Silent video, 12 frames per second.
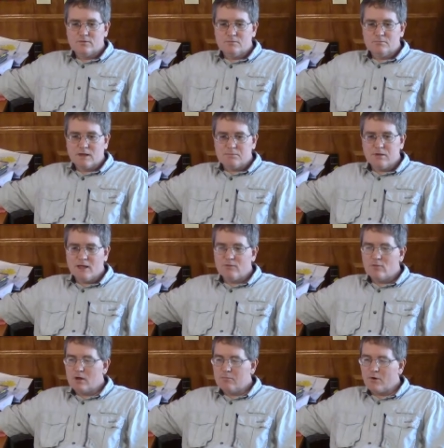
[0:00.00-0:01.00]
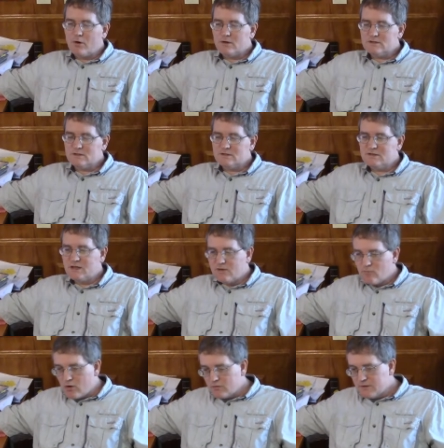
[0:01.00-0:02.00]
like playing wrong parts and singing
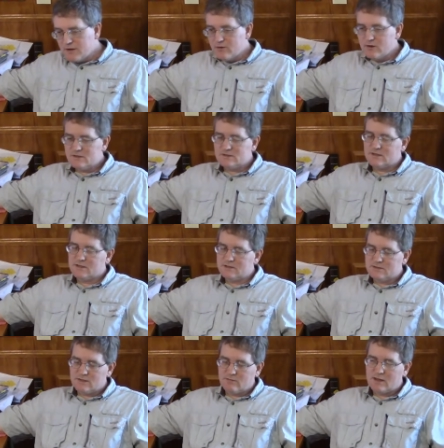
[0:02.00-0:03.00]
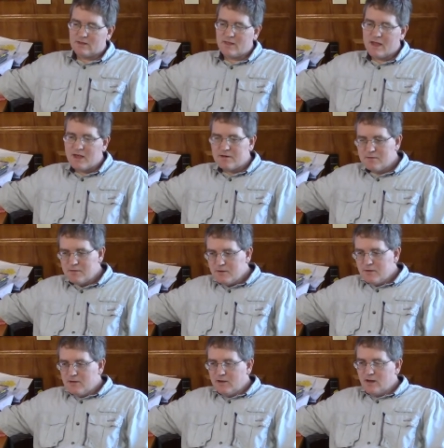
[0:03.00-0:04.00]
wrong lyrics and stuff like that.
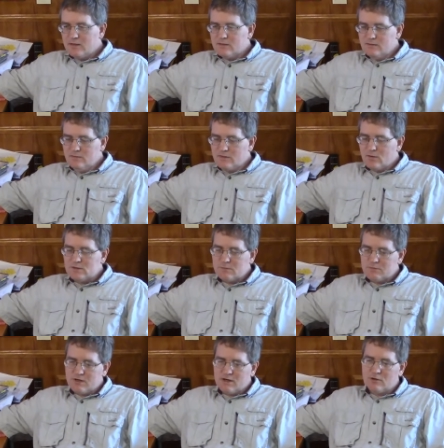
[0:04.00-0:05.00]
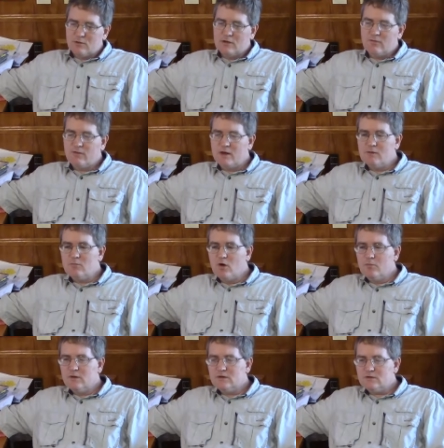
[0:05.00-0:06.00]
And there was a particularly funny
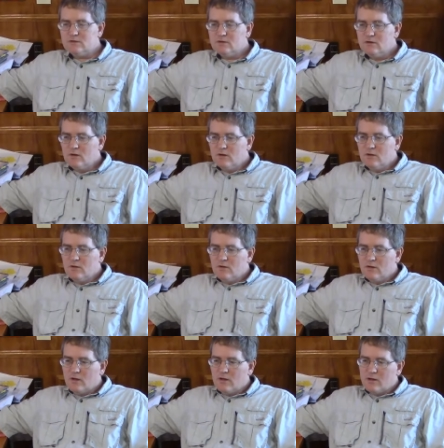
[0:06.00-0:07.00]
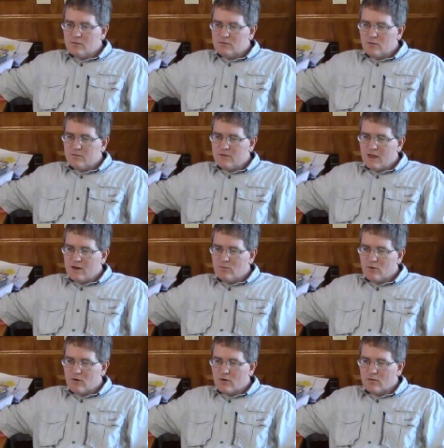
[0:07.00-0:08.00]
moment toward the end
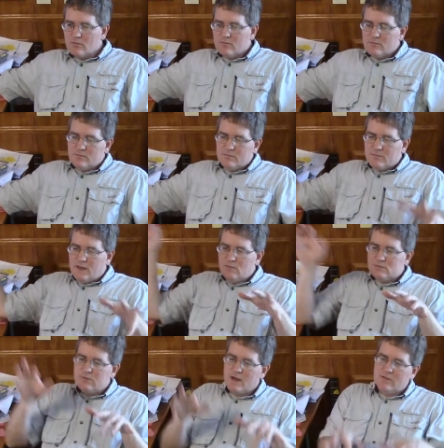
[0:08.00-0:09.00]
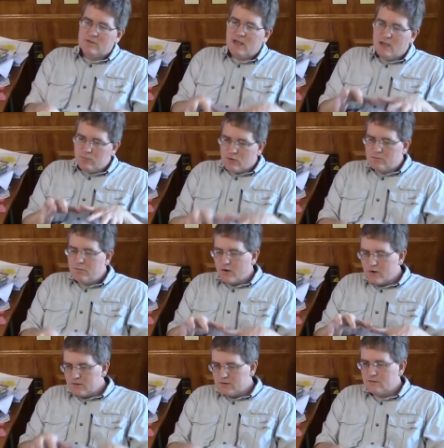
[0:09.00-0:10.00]
where he was playing the keyboard
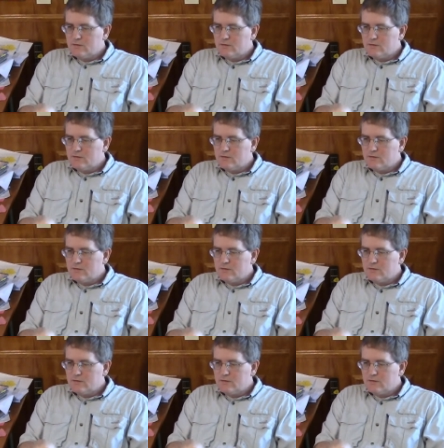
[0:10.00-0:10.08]
part